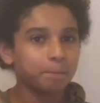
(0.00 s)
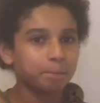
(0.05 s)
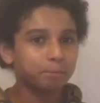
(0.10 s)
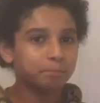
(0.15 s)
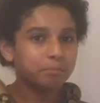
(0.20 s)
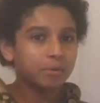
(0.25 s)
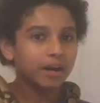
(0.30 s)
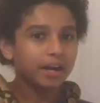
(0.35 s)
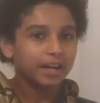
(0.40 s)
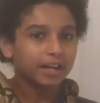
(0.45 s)

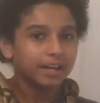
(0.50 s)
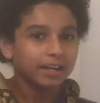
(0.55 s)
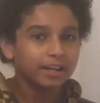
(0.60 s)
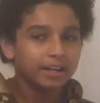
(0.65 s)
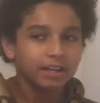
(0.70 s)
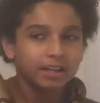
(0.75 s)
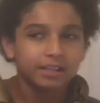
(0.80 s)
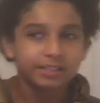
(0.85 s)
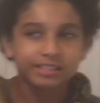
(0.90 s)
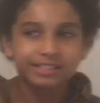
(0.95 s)
but
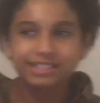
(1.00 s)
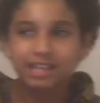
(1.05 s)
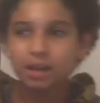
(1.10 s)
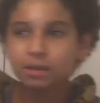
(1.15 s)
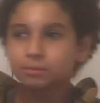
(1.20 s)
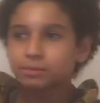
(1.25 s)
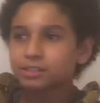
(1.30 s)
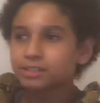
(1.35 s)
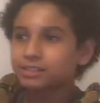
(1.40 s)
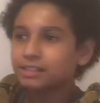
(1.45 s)

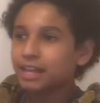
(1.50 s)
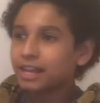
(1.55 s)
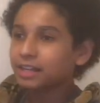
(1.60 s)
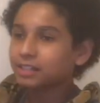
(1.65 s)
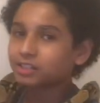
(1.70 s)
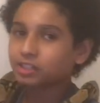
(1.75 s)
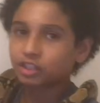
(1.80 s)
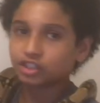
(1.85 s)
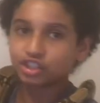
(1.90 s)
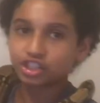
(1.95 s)
some
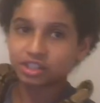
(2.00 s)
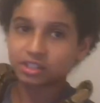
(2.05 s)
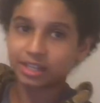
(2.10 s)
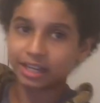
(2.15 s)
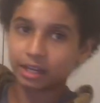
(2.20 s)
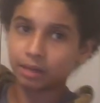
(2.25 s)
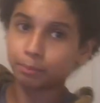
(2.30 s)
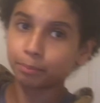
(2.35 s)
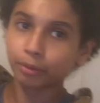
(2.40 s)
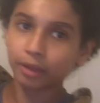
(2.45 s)
snakes are just
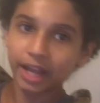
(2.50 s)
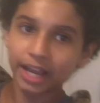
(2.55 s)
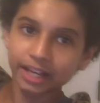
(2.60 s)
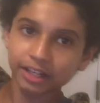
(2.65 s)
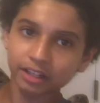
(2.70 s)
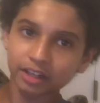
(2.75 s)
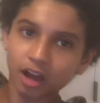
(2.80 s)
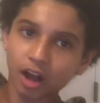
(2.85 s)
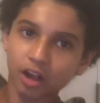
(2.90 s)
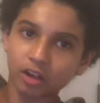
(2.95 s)
a
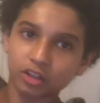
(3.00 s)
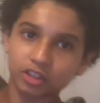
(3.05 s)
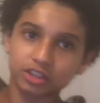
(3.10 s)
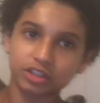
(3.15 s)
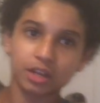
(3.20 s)
plain color.